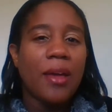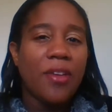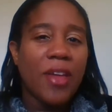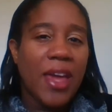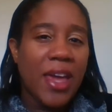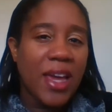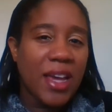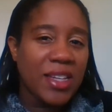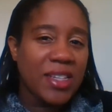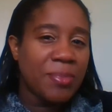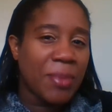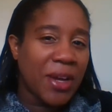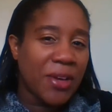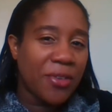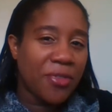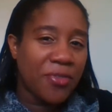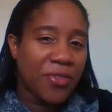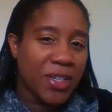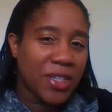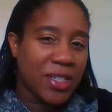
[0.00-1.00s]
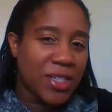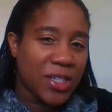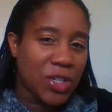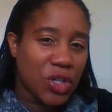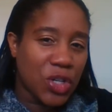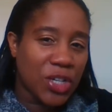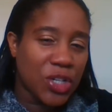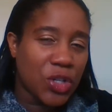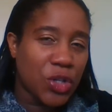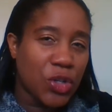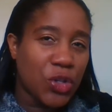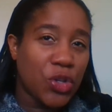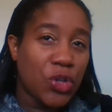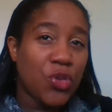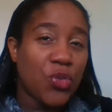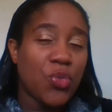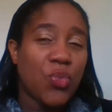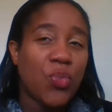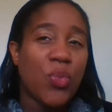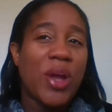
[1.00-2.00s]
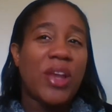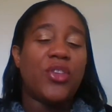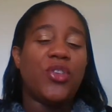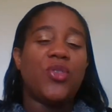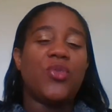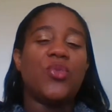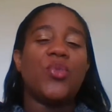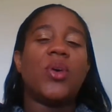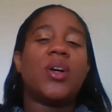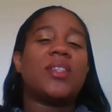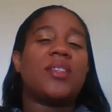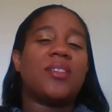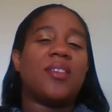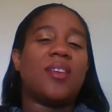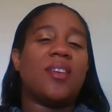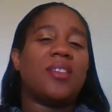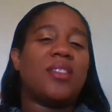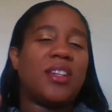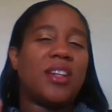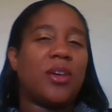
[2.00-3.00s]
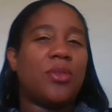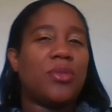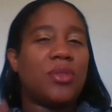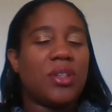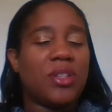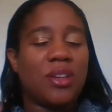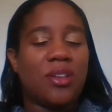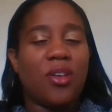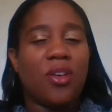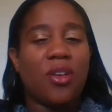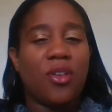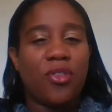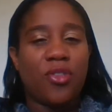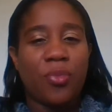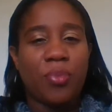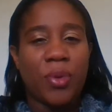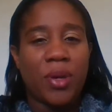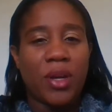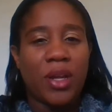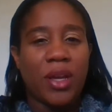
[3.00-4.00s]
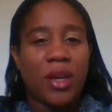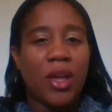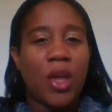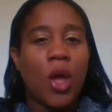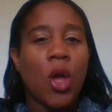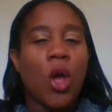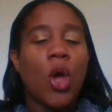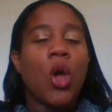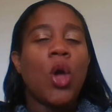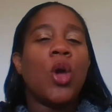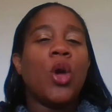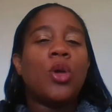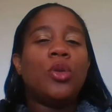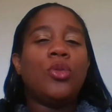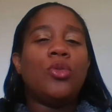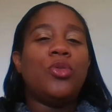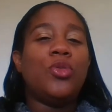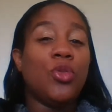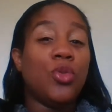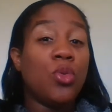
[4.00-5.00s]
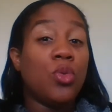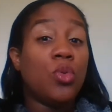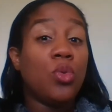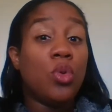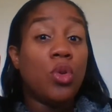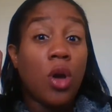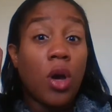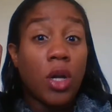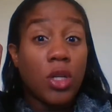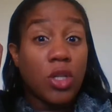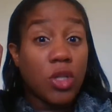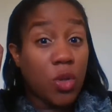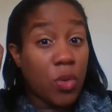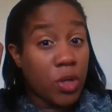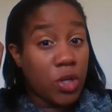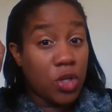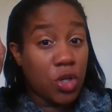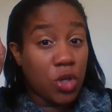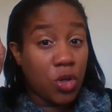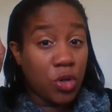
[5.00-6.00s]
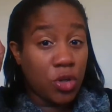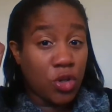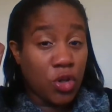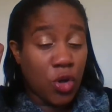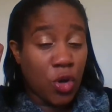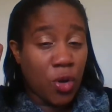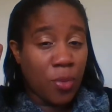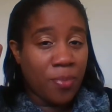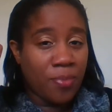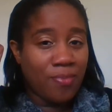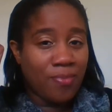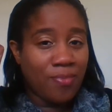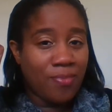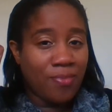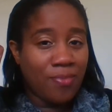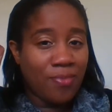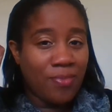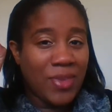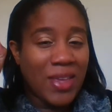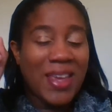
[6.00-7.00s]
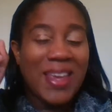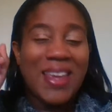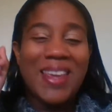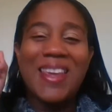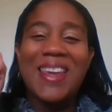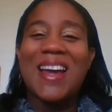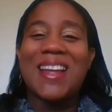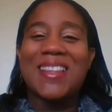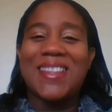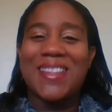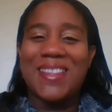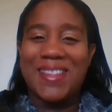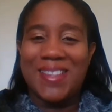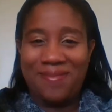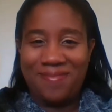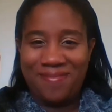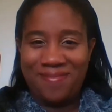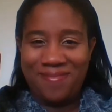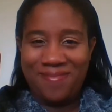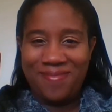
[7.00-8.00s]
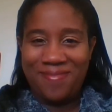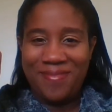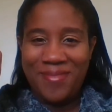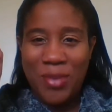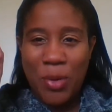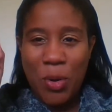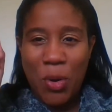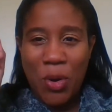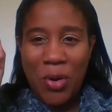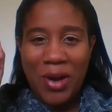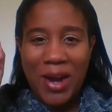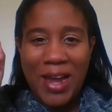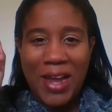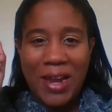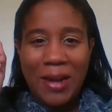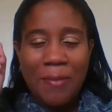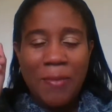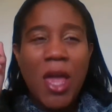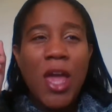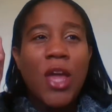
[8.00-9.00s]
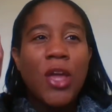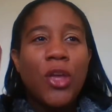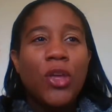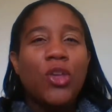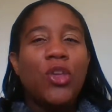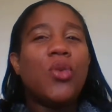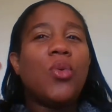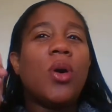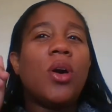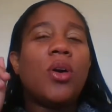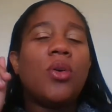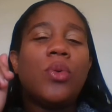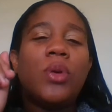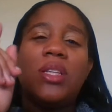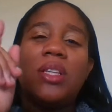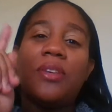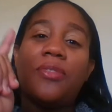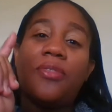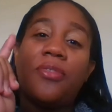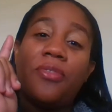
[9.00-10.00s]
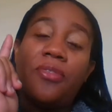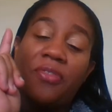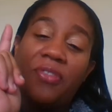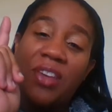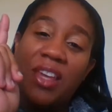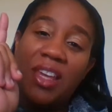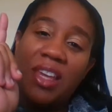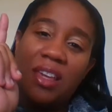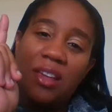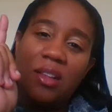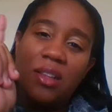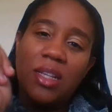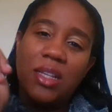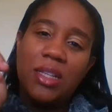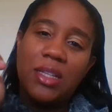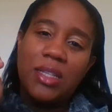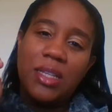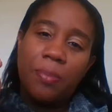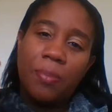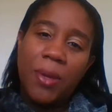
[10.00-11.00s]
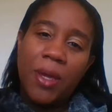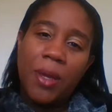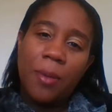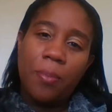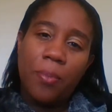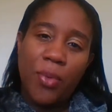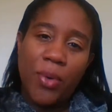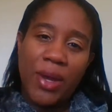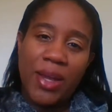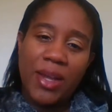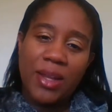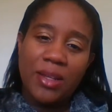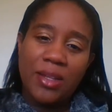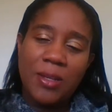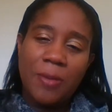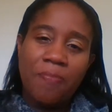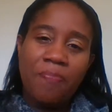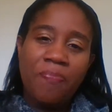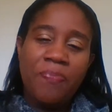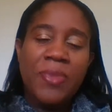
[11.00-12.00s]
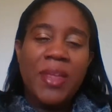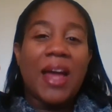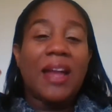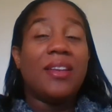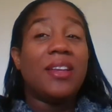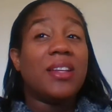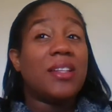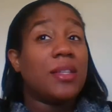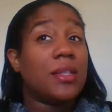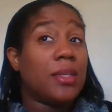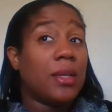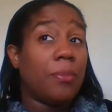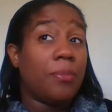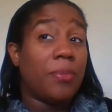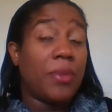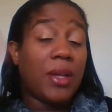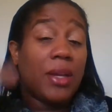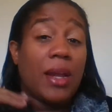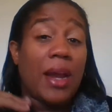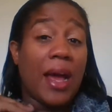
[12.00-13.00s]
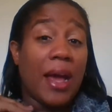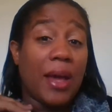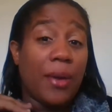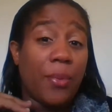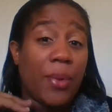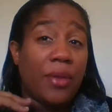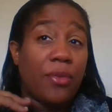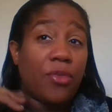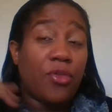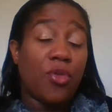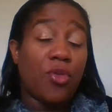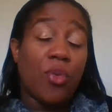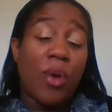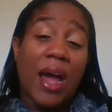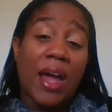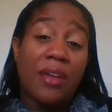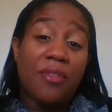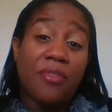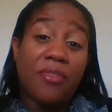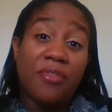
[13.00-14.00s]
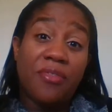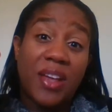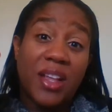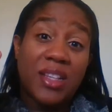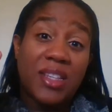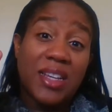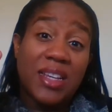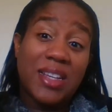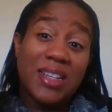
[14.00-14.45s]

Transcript: Here's my first suggestion to you when you are starting out as an entrepreneur. Do not quit your job. Yet, all right, you are going to feel the tipping point, and this is something that I went through. I felt